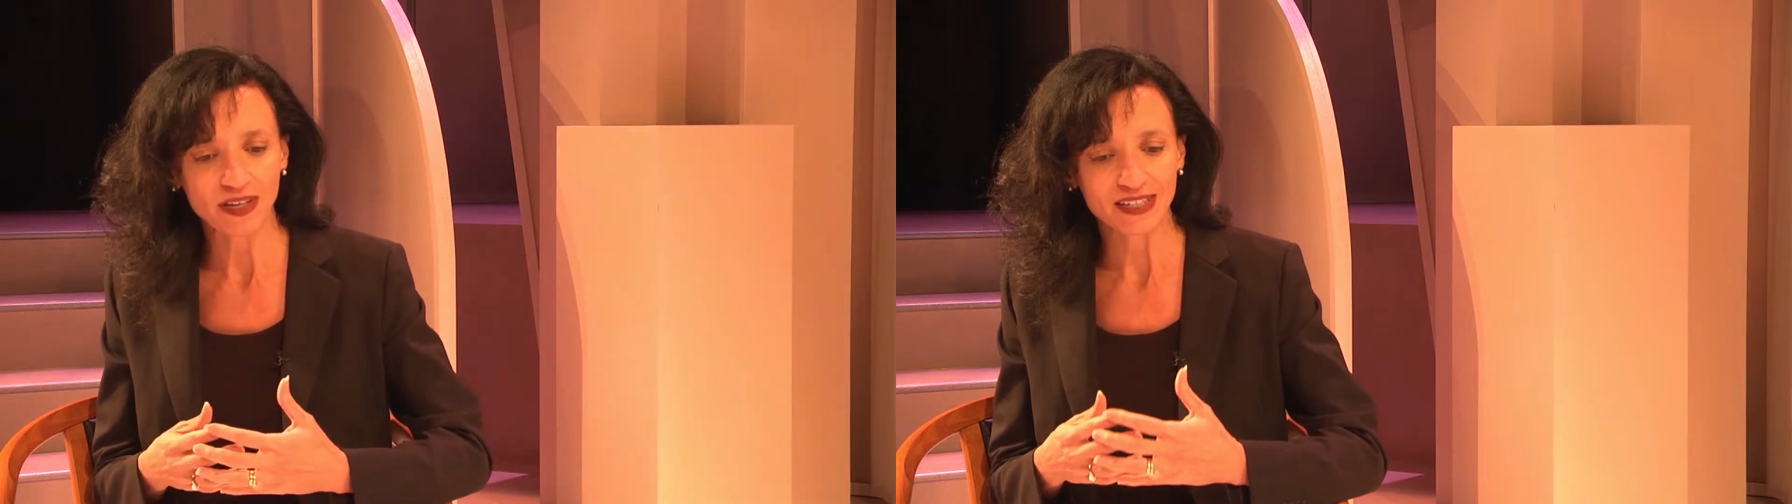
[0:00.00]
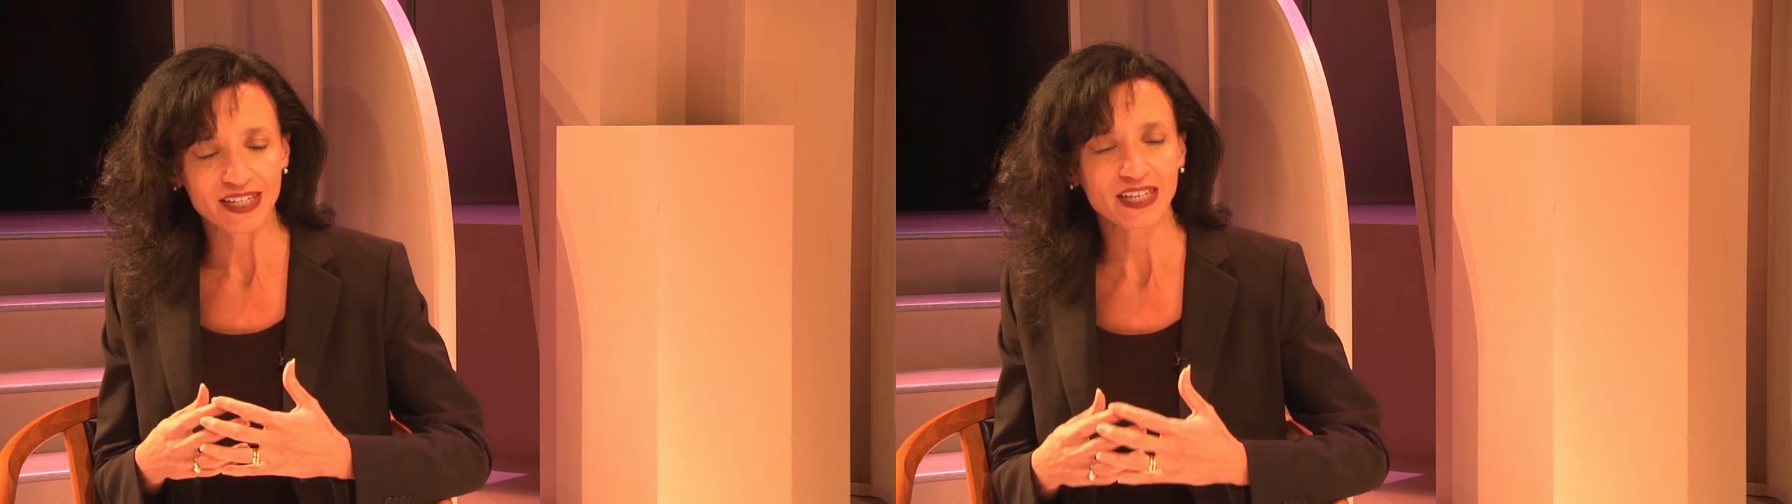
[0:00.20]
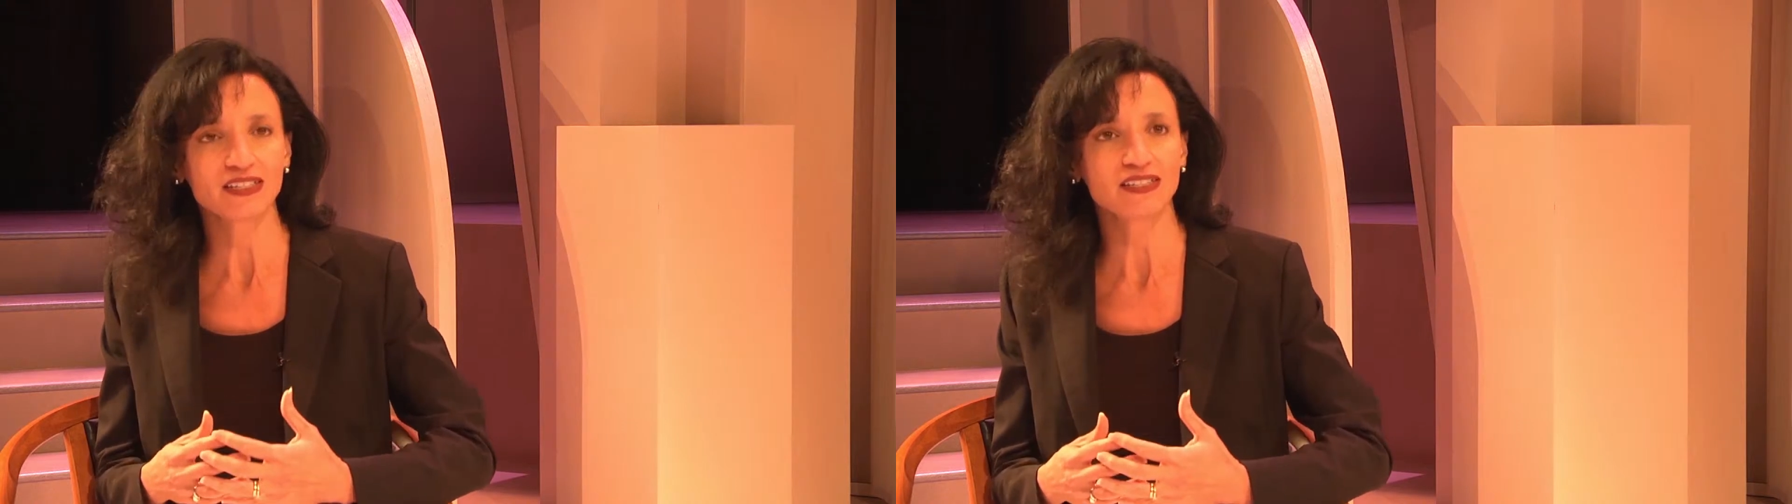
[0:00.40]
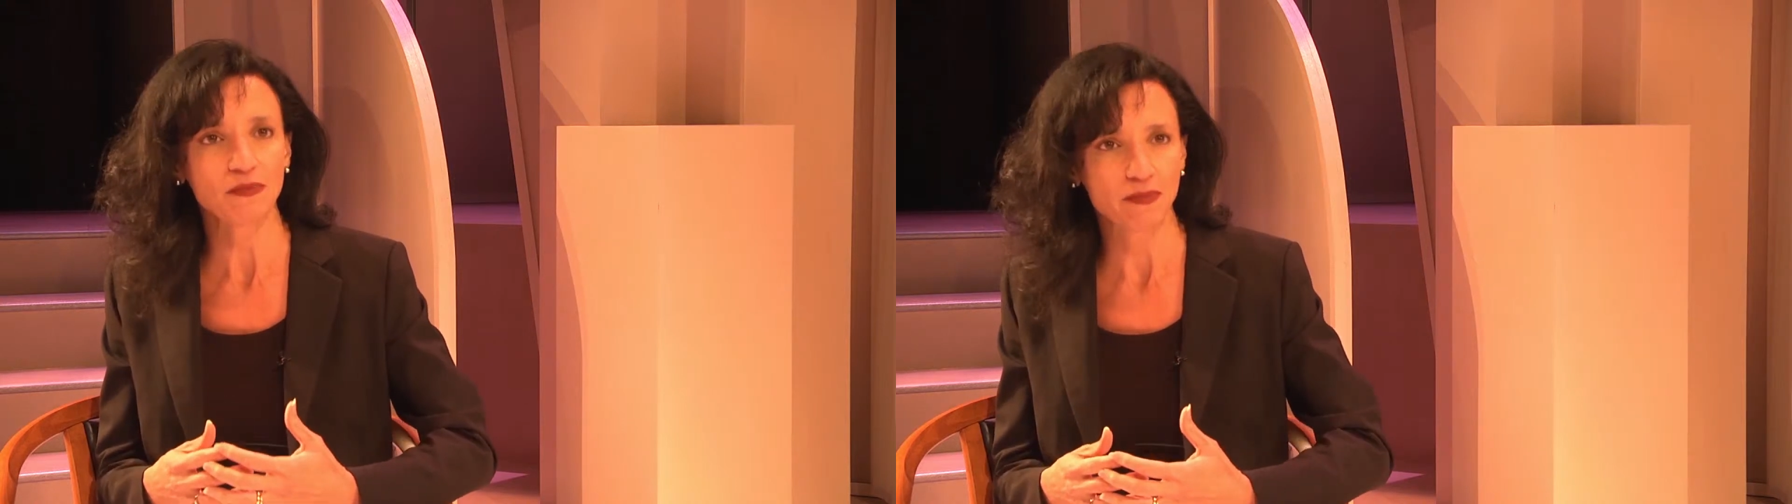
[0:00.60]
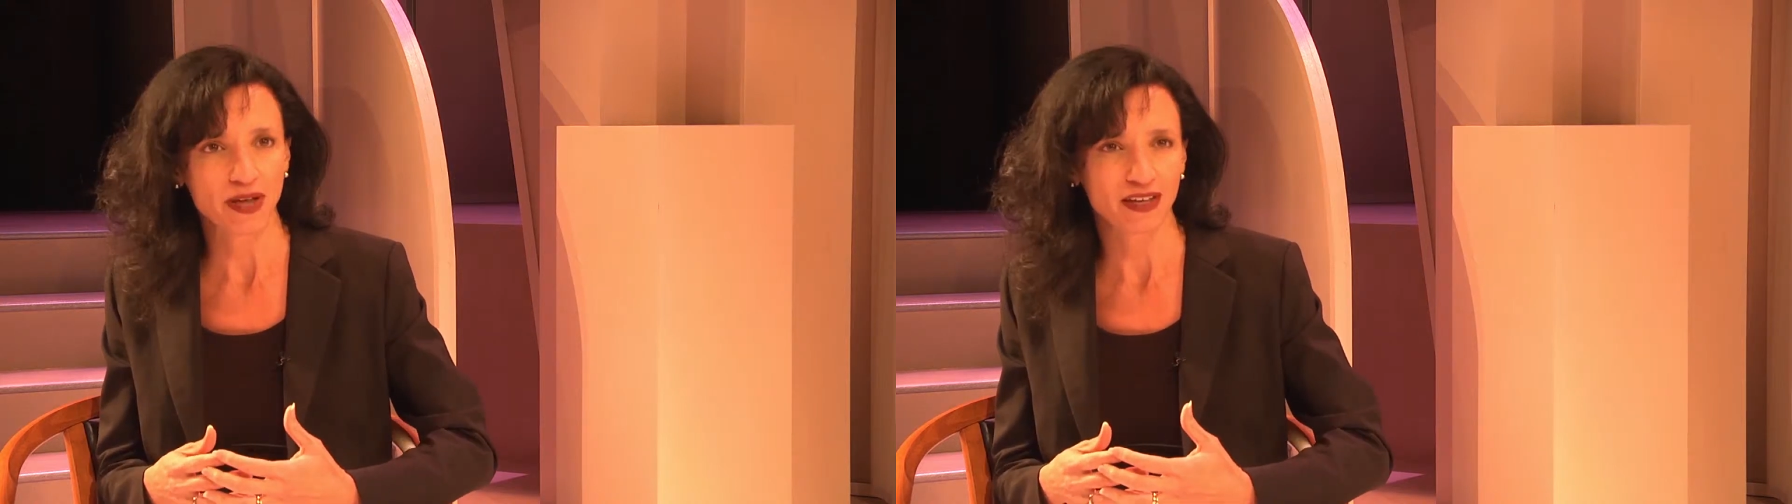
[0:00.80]
and take a
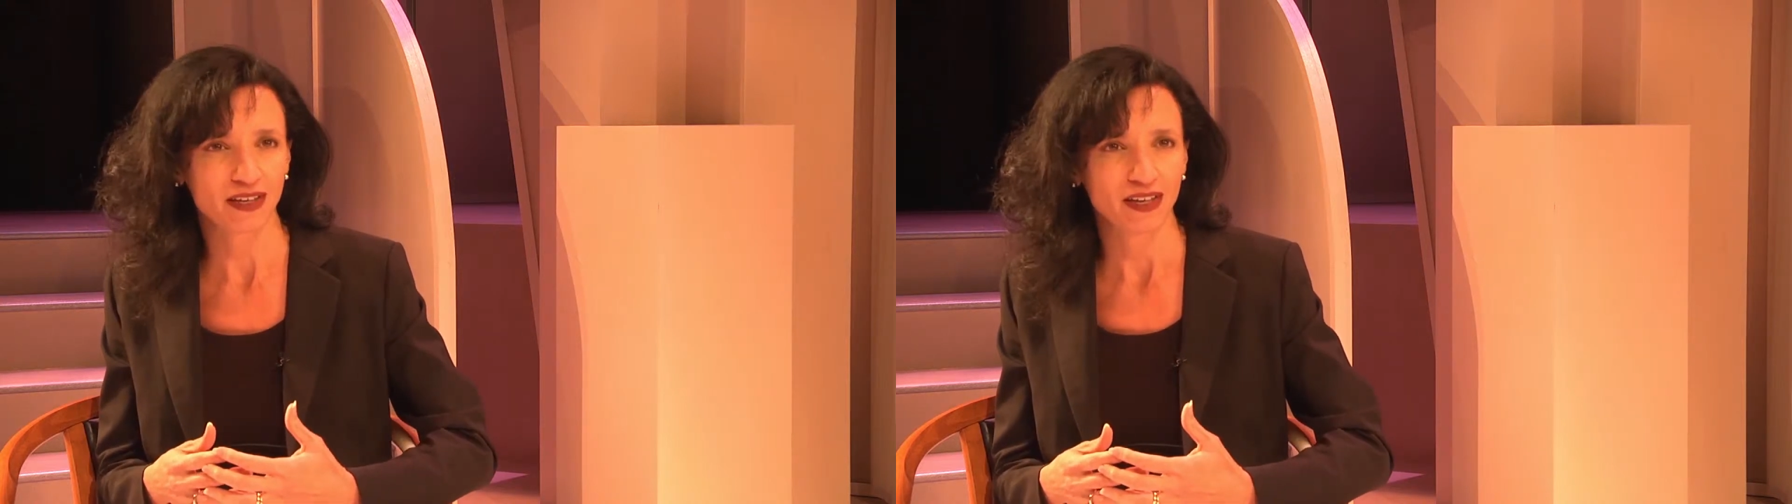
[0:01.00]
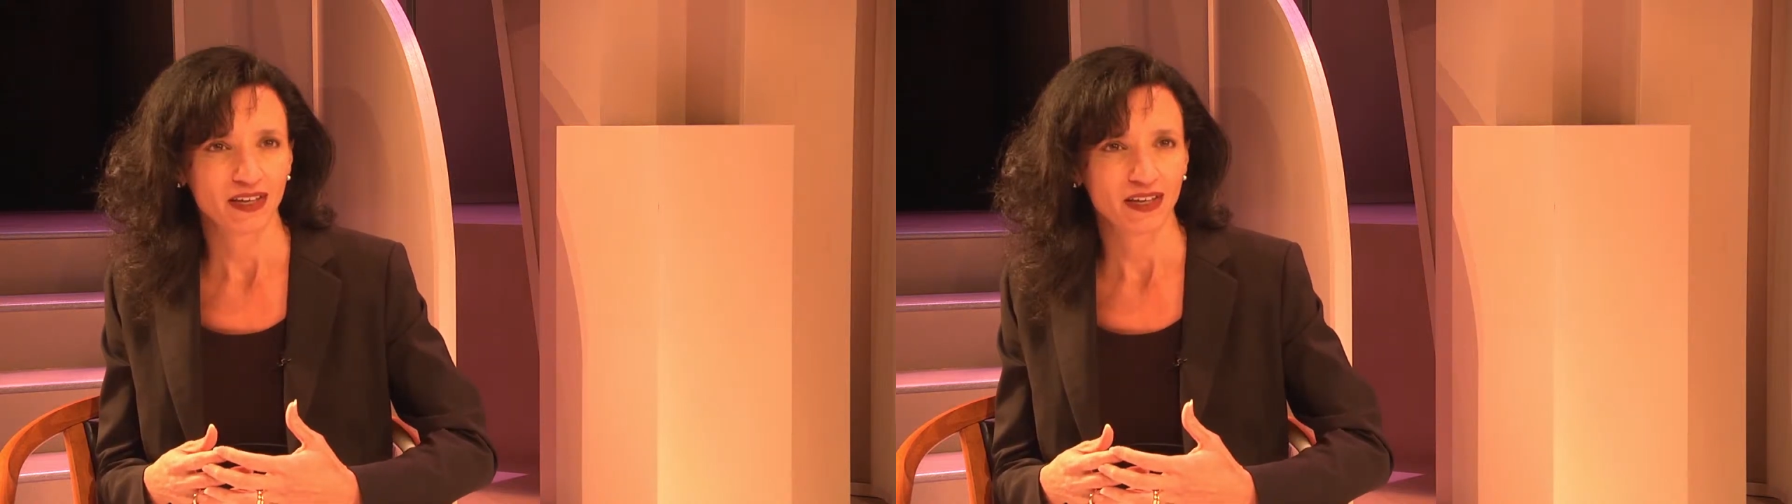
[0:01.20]
step back